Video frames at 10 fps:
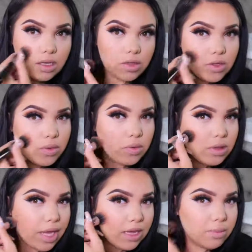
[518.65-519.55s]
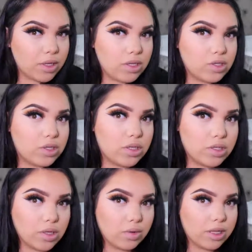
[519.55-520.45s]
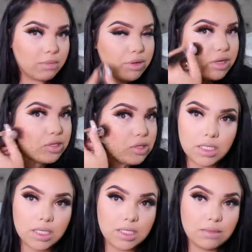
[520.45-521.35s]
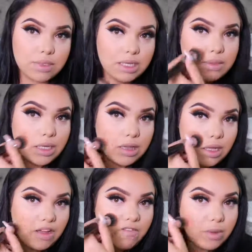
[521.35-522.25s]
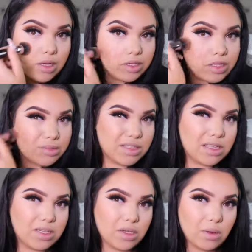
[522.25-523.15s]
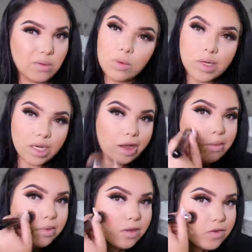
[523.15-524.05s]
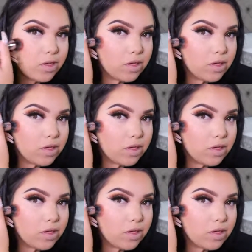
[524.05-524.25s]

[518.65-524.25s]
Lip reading: Either you like blush, you don't like blush. It's like sometimes I love blush, sometimes I don't. Right now, I'm loving